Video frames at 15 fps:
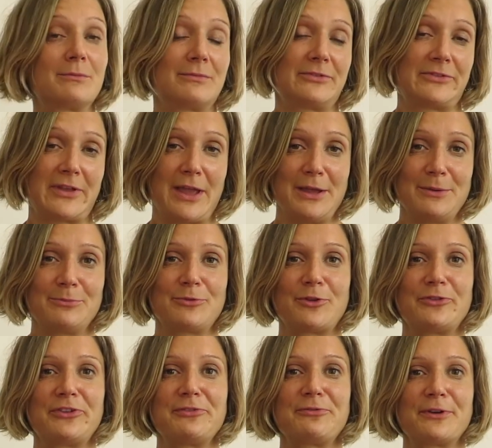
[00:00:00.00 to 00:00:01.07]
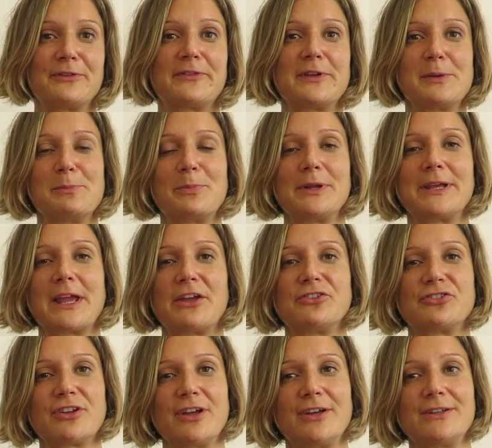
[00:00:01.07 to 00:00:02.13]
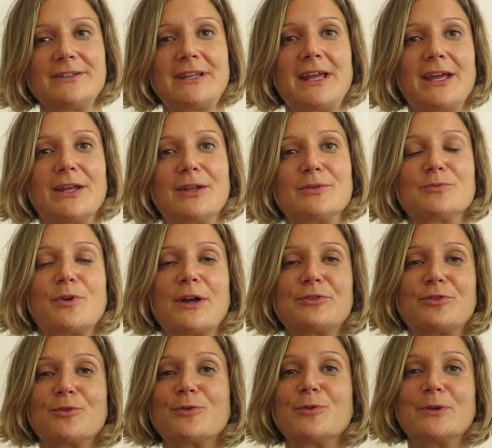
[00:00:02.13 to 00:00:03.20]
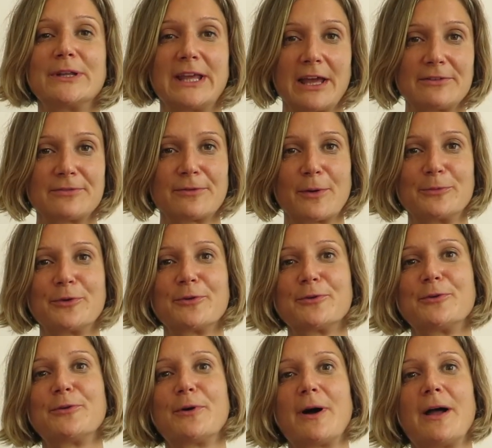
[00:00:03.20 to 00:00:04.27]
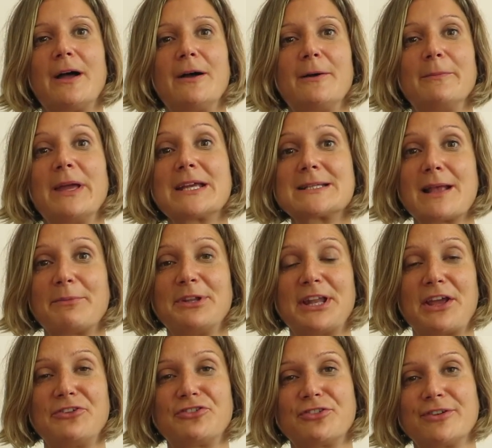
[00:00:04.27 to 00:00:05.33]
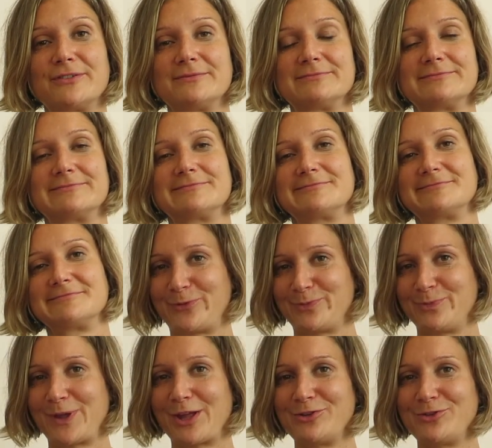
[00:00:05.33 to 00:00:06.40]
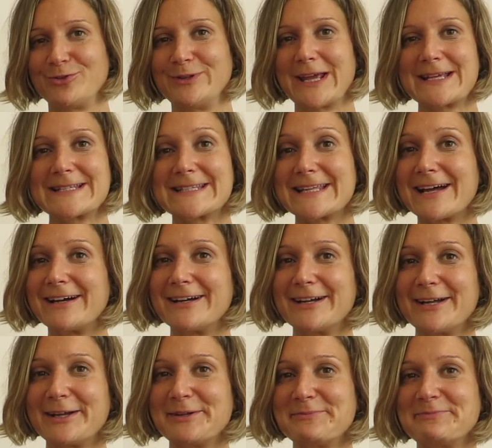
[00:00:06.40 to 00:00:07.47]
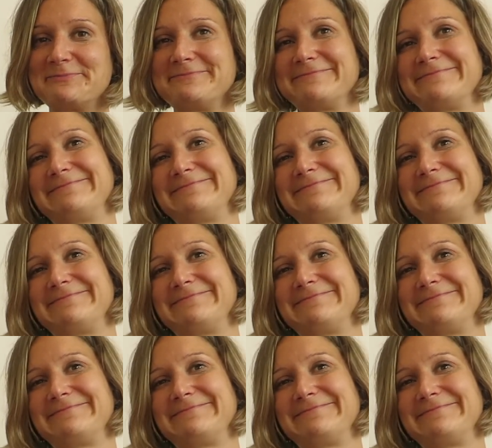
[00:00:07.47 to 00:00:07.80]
same, the different implication and what you could get from your examination. Catch you next time!